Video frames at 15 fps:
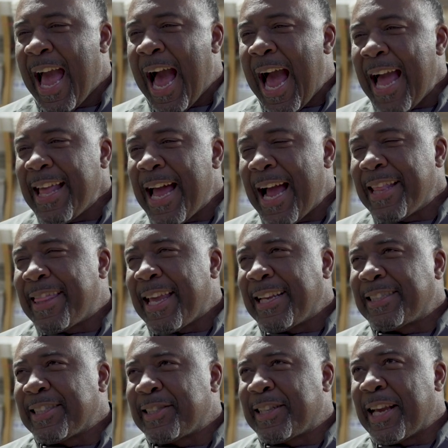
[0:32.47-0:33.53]
I think
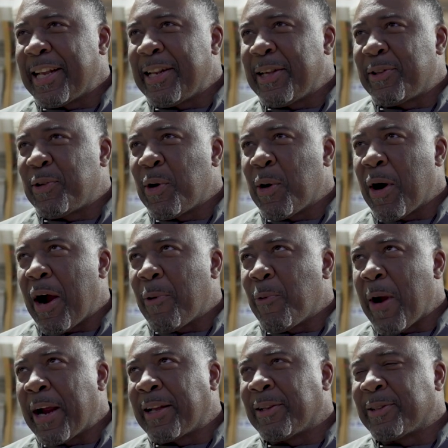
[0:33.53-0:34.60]
just getting into a
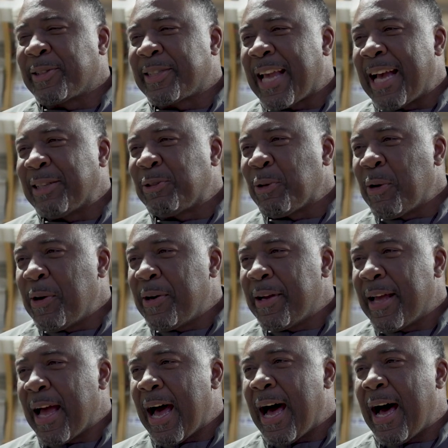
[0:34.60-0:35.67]
regular schedule
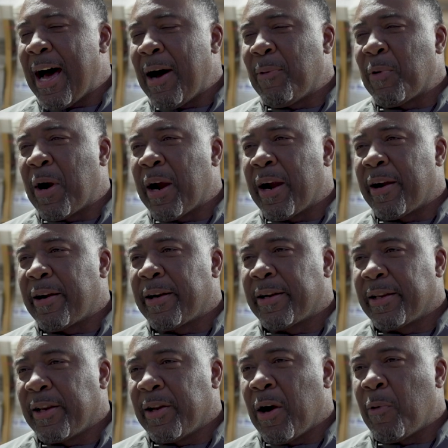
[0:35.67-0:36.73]
where,
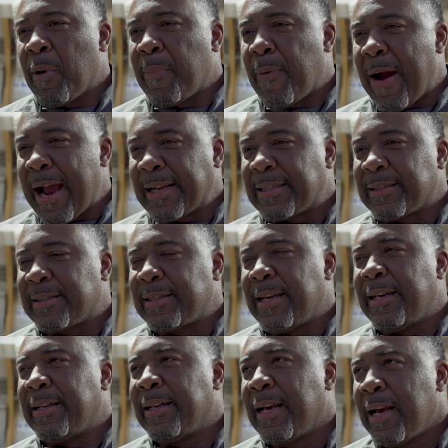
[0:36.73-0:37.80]
you know, we're
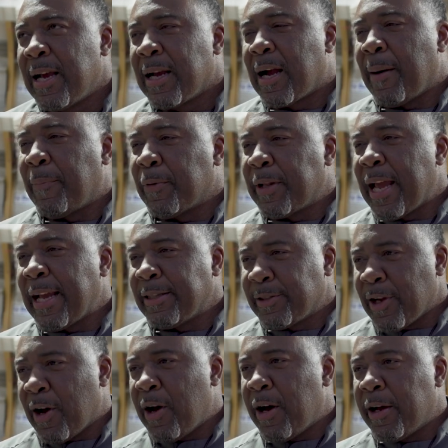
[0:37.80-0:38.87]
practicing a couple days
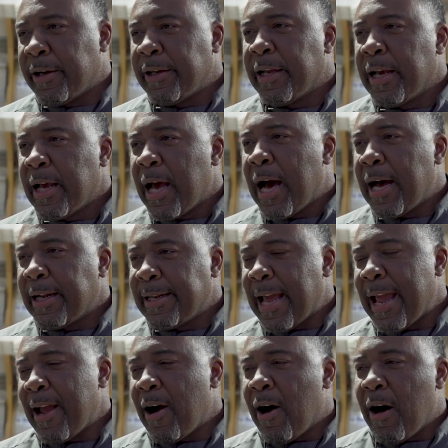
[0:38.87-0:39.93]
on,
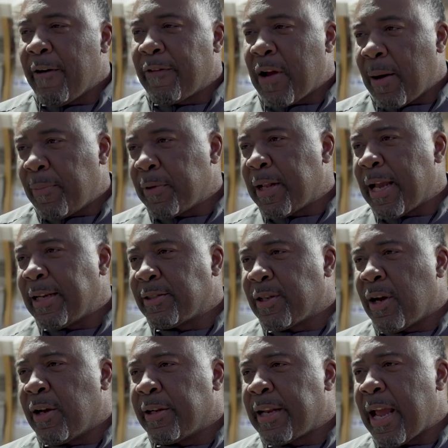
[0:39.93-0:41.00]
day off, couple days
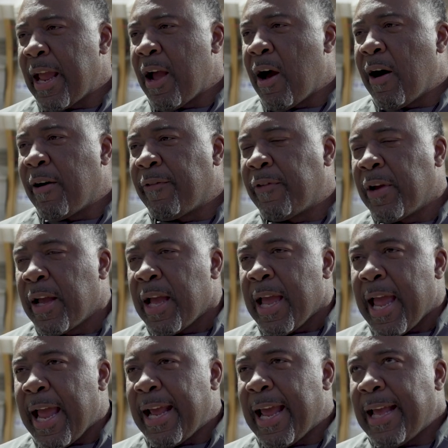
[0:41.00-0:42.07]
on, day off,
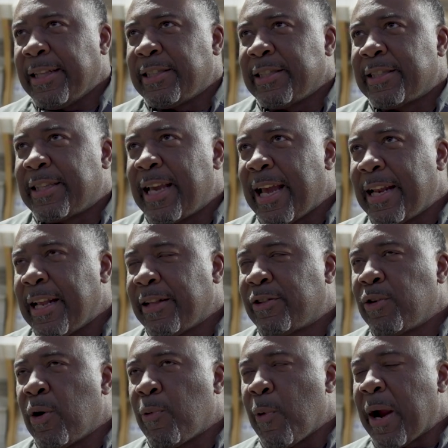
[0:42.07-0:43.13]
and just getting
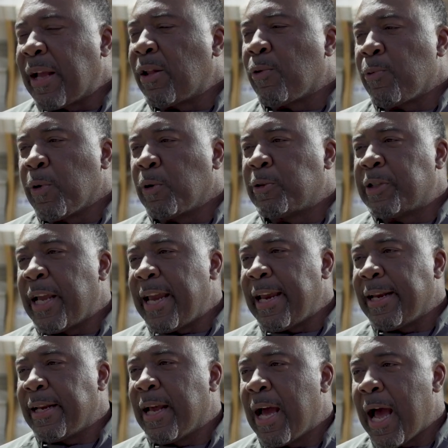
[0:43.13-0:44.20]
into a regular
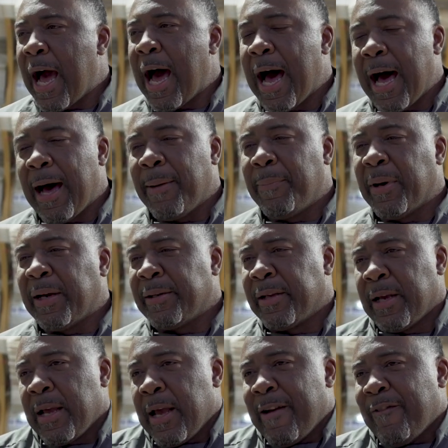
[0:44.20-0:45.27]
routine. But
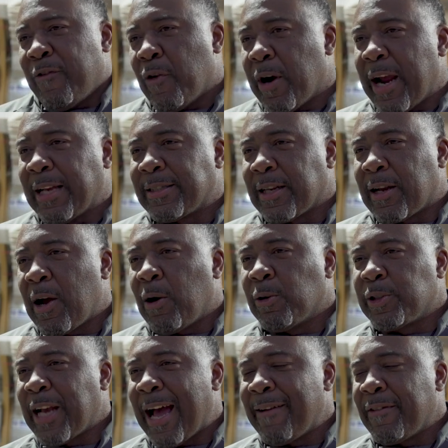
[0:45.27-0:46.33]
for as a
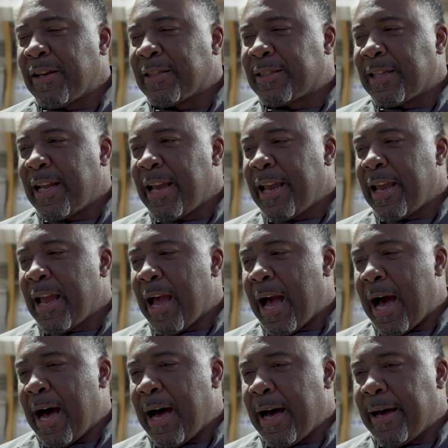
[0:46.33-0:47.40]
coach, obviously,
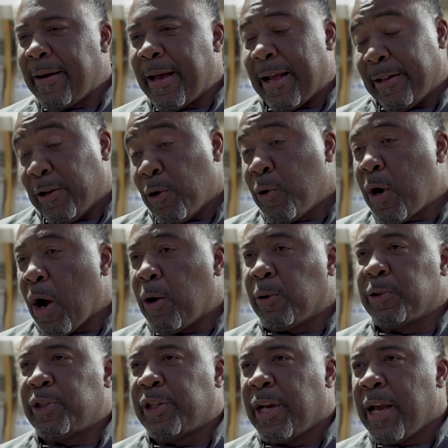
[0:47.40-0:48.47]
a new
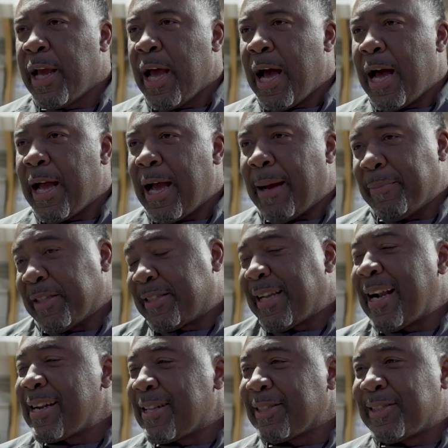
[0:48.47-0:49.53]
coach, I'm
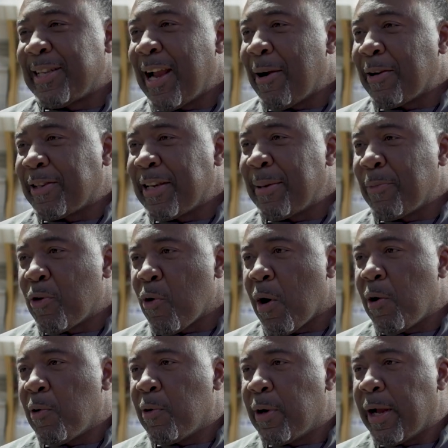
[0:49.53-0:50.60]
excited to see our team
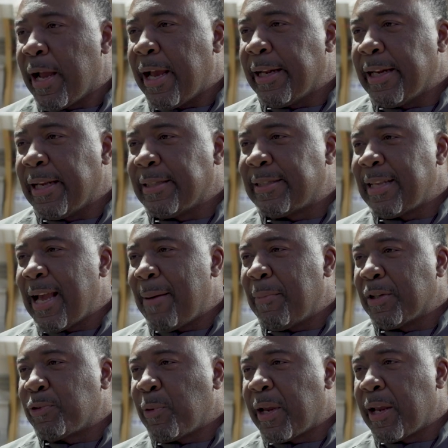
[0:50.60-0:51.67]
grow and see how
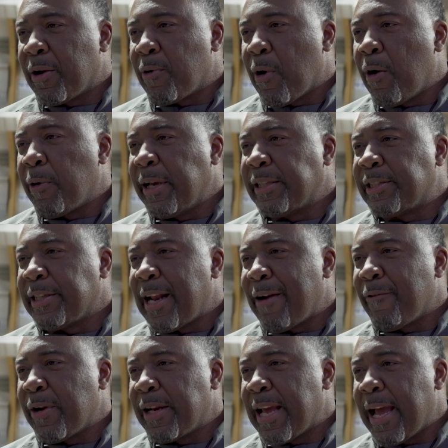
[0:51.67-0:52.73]
much we can grow each and
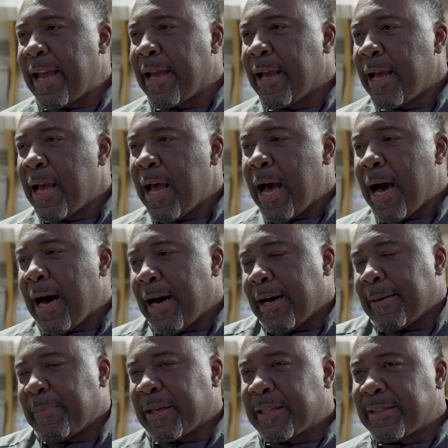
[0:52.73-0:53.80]
every day
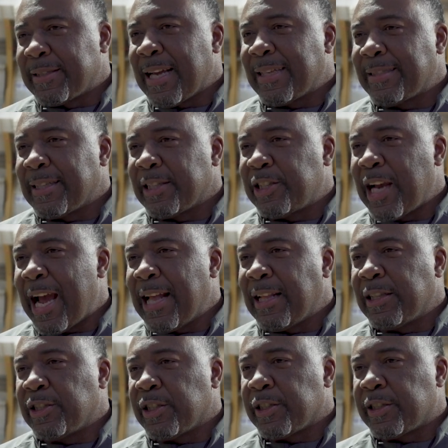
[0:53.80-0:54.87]
because that's the
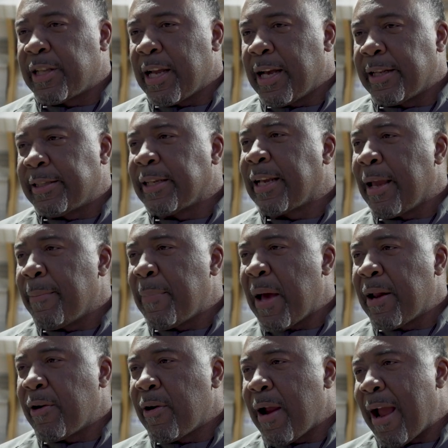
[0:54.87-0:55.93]
challenge is to get
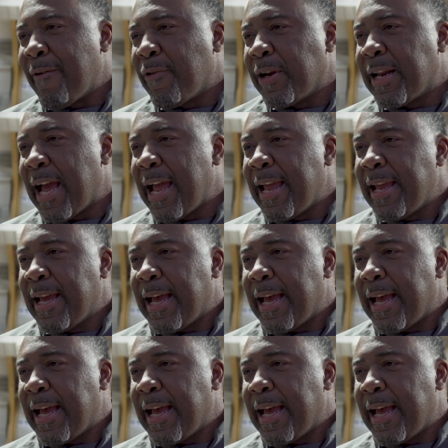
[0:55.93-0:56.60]
better every day.